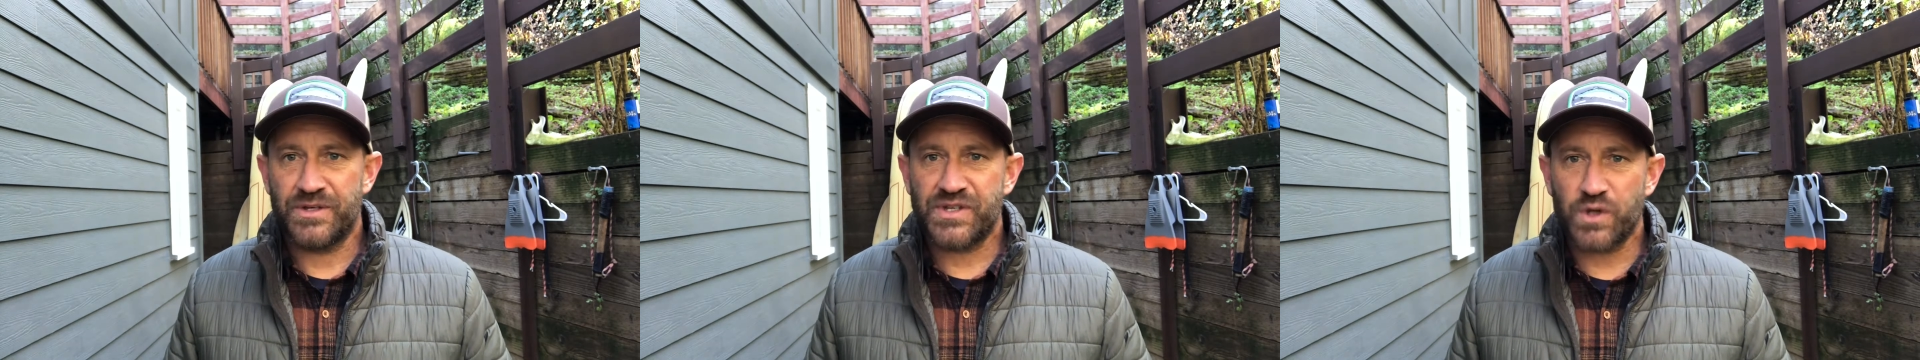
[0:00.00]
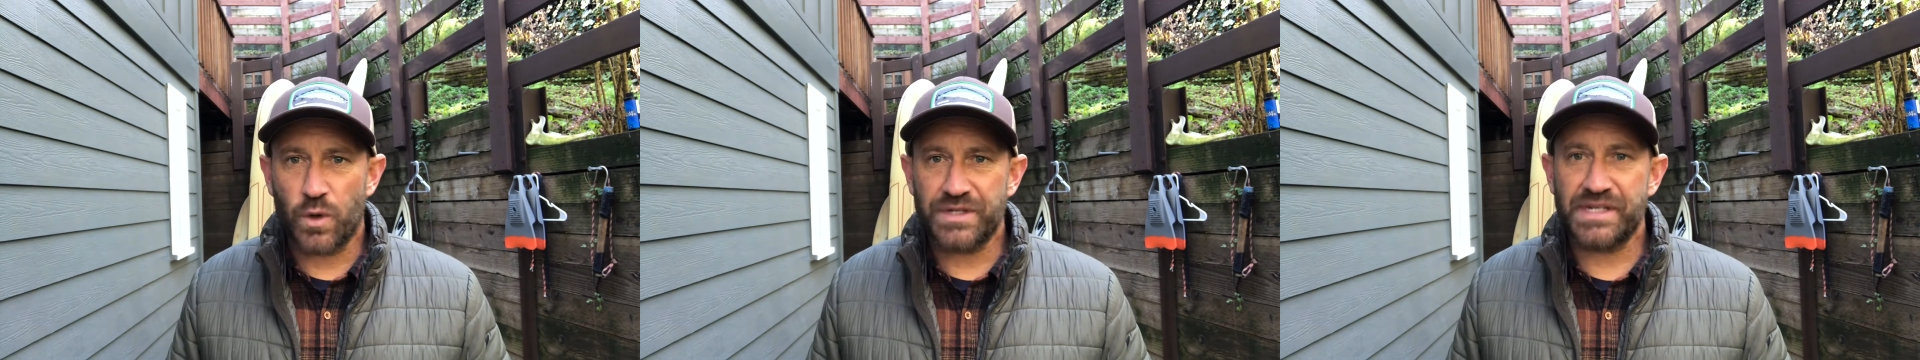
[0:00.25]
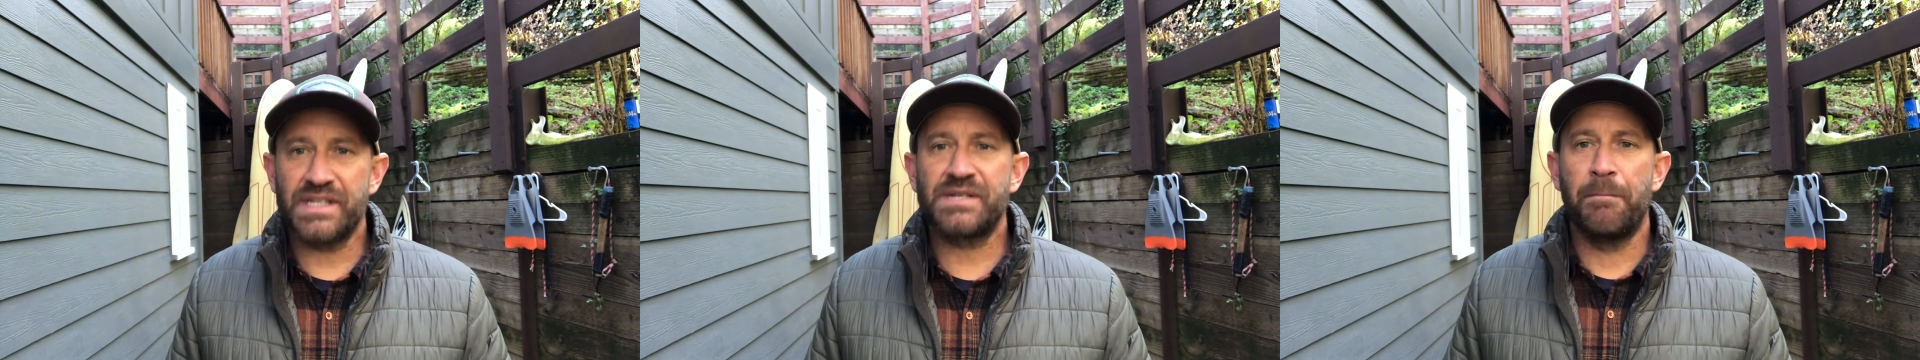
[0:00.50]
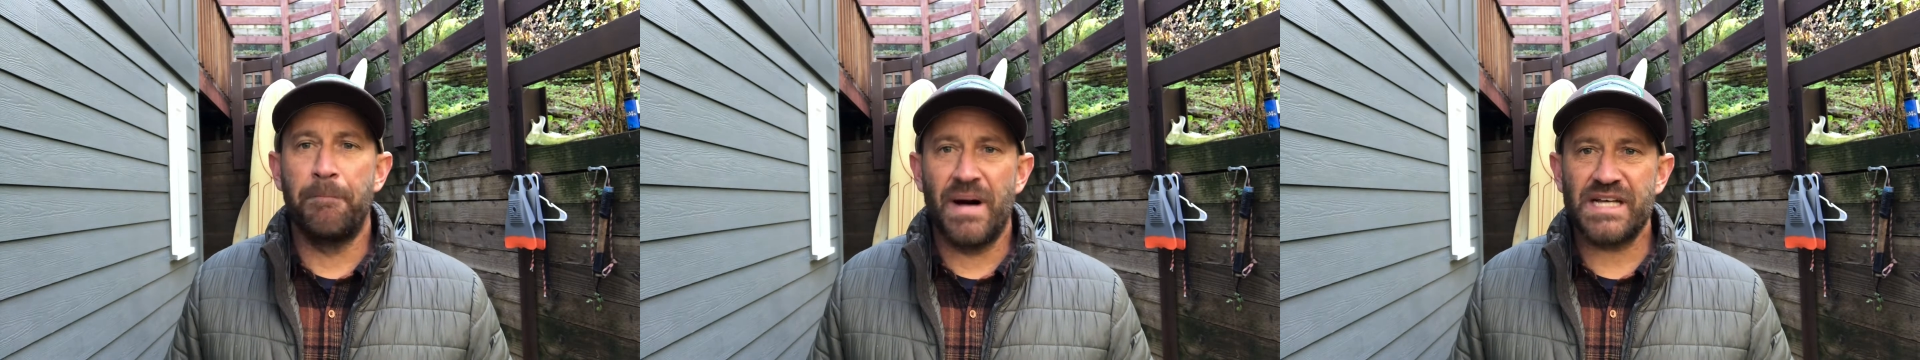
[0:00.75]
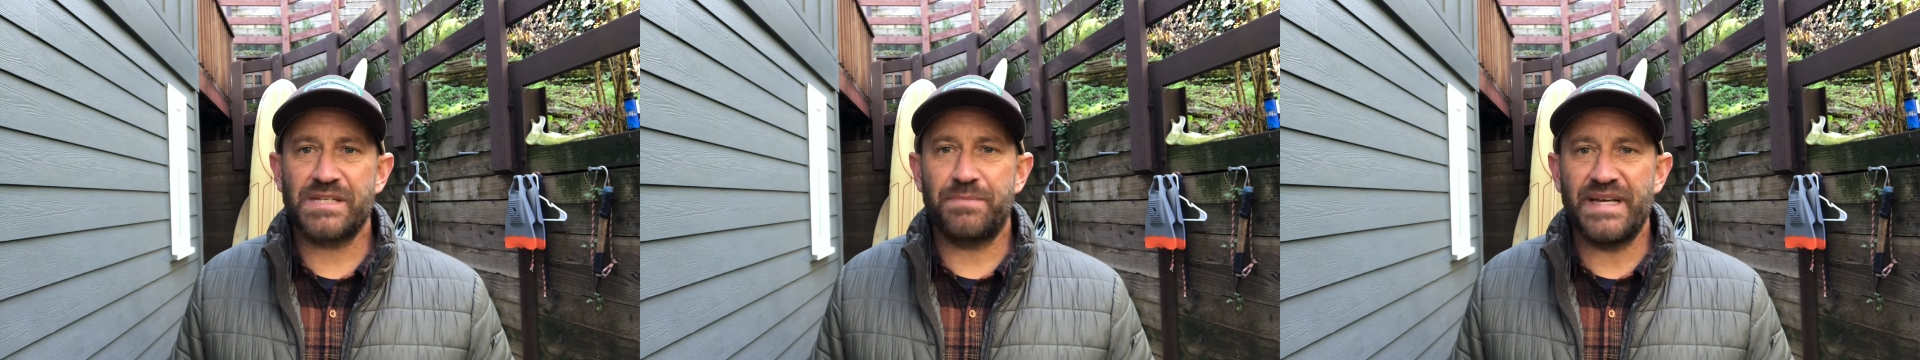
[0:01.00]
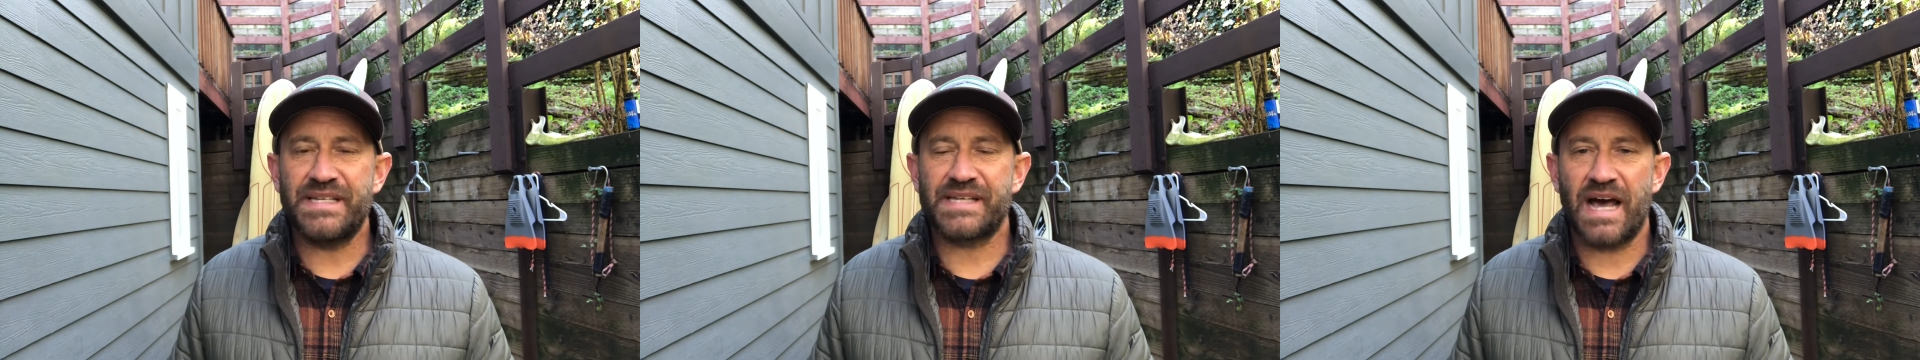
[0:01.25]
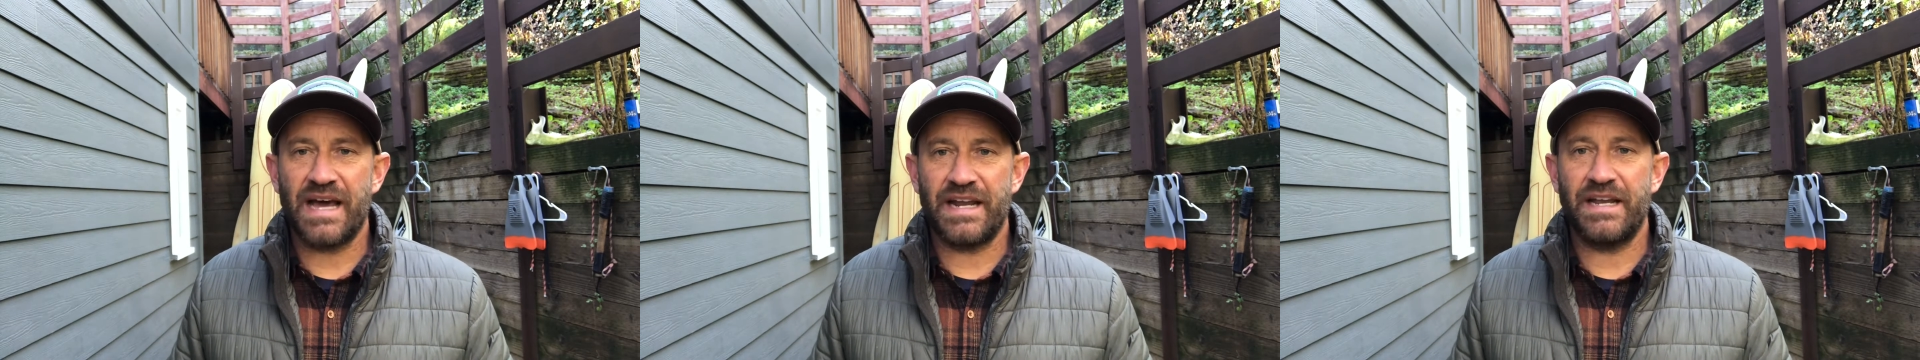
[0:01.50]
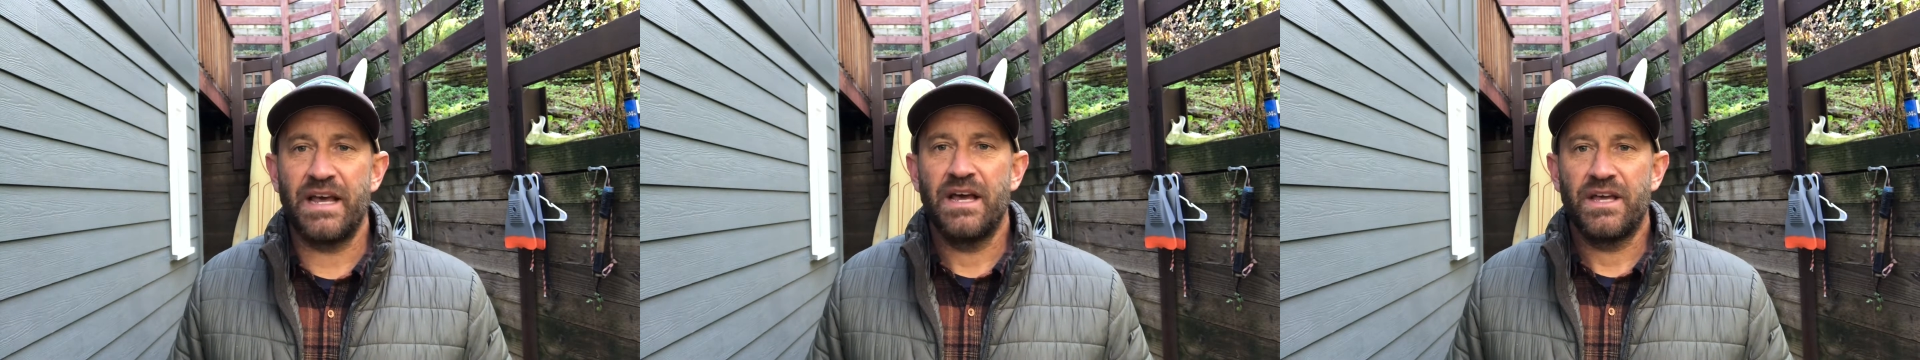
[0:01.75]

sources must be cited